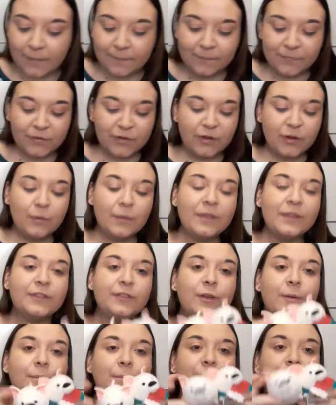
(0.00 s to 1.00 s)
on to the
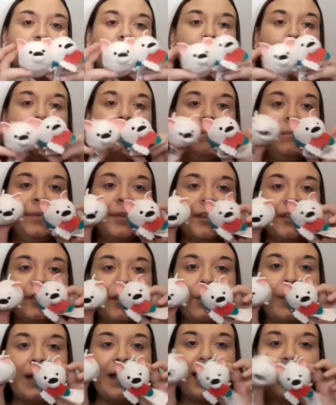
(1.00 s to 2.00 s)
Zum Zums.
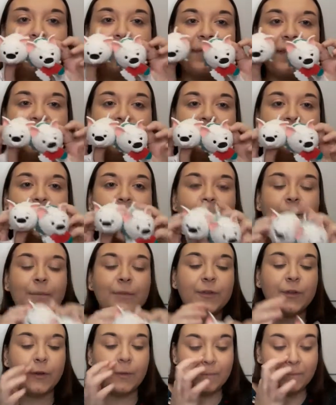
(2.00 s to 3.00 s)
So I have these
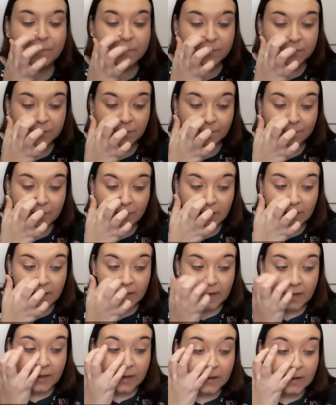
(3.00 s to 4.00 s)
Zum Zums.
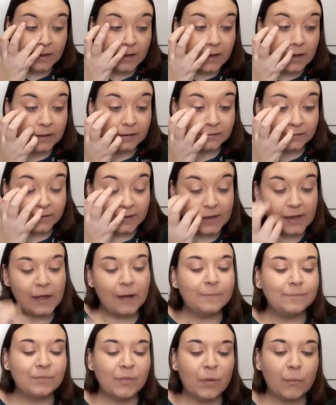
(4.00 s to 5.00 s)

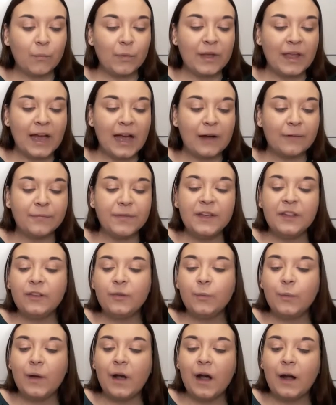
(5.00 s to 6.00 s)
So we have
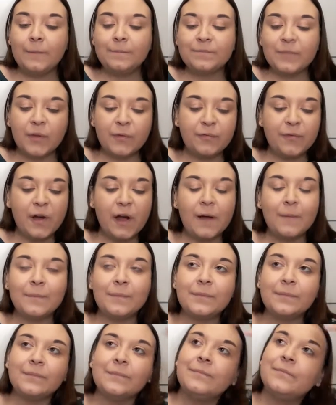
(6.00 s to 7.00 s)
this one
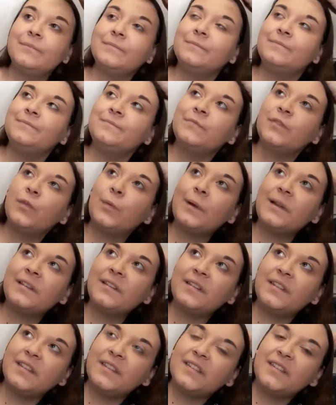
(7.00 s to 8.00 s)
from
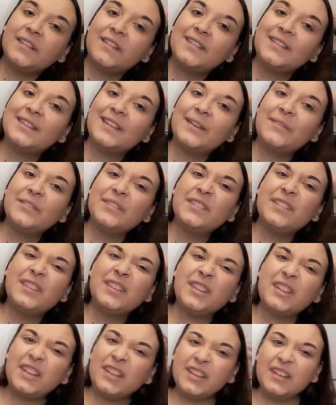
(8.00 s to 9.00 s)
twenty
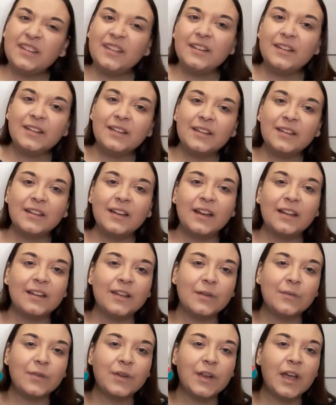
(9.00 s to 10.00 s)
seventeen. I
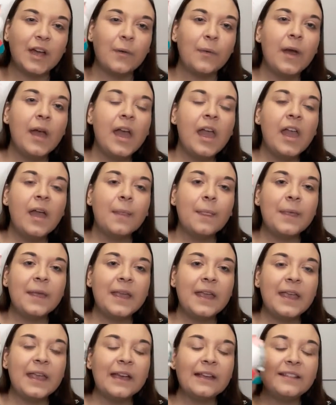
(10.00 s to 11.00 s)
don't know.
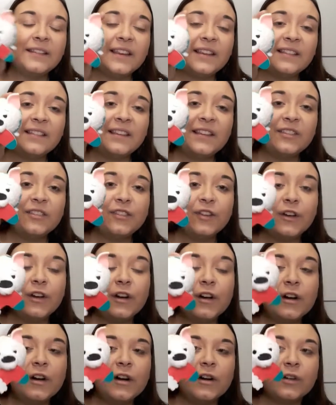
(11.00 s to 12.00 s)
The Disney
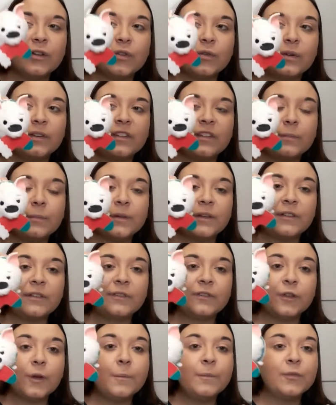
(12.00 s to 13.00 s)
Store
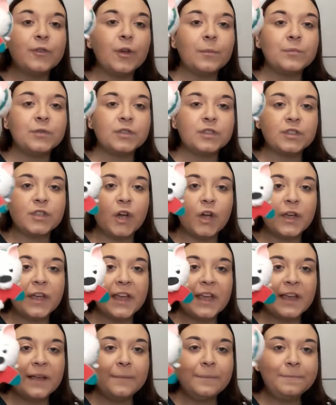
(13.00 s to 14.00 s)
Christmas Zum Zum
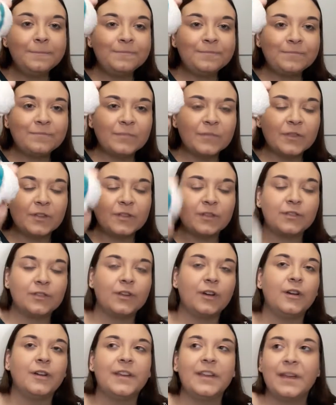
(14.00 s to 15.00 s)
stocking.
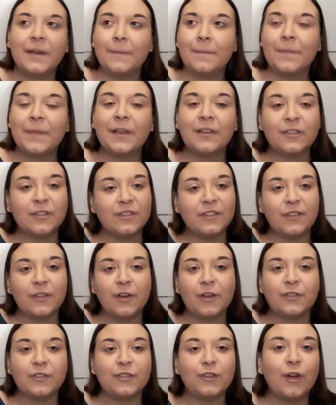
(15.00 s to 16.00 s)
Stocking. That's because he's
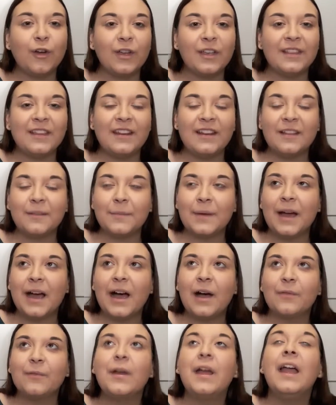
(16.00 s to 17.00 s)
got a stocking in his
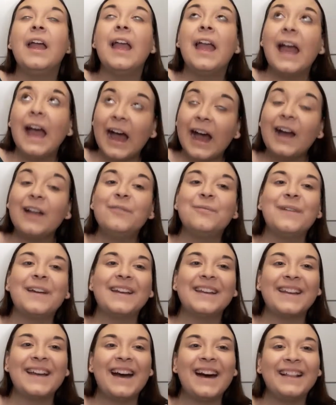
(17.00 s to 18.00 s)
mouth.
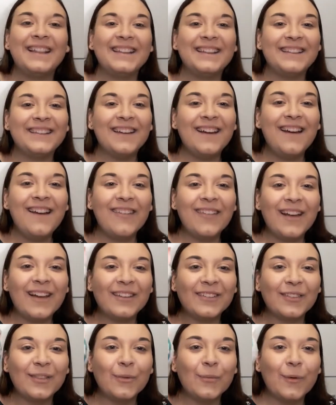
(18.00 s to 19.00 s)
Advent calendar.
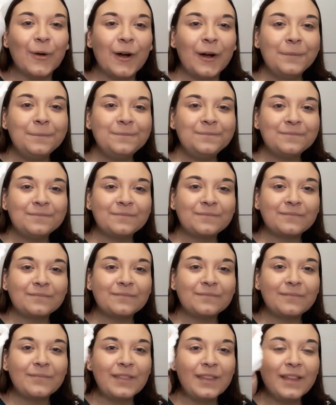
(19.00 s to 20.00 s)
That's the one.
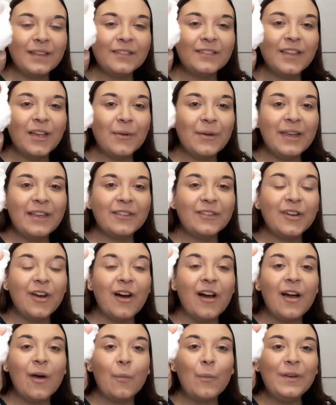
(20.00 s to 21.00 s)
So he's
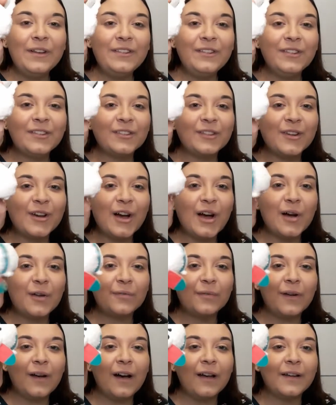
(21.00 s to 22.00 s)
got a winter
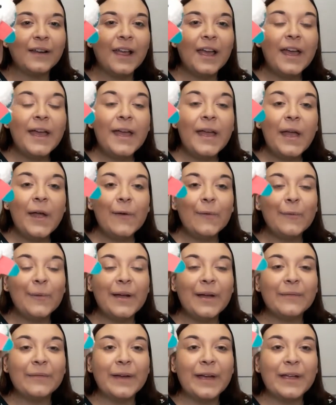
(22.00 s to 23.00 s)
scarf on
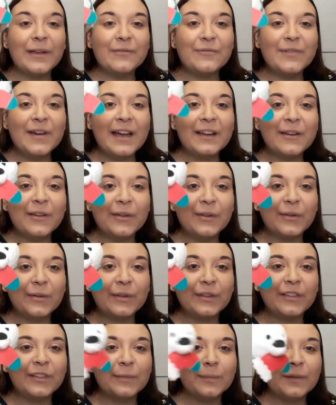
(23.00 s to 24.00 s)
with a red
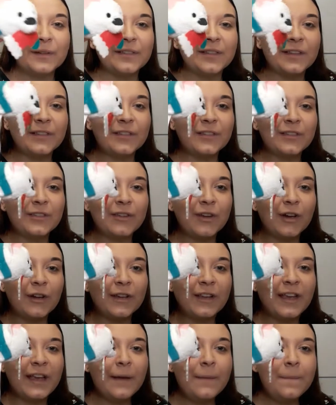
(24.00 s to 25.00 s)
Christmas
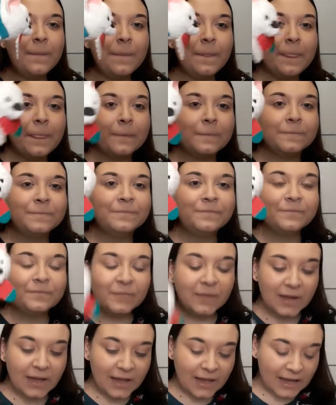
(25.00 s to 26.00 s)
stocking.
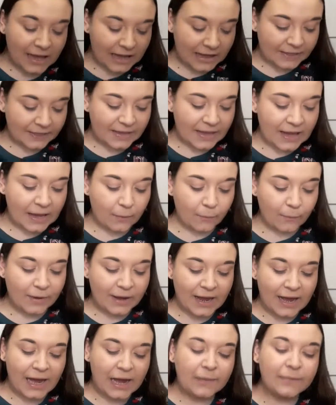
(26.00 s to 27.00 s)
And then
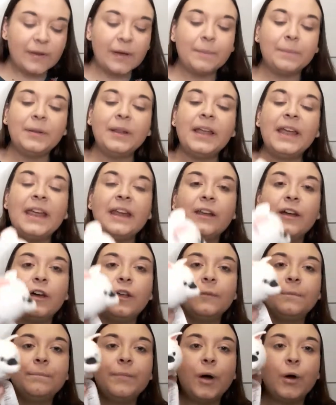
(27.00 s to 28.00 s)
we have a plain
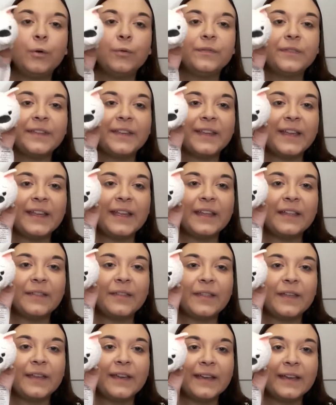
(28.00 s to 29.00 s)
old Bolty
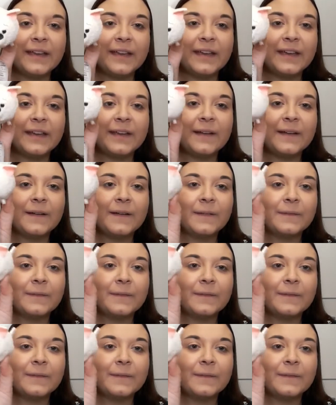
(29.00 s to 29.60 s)
there.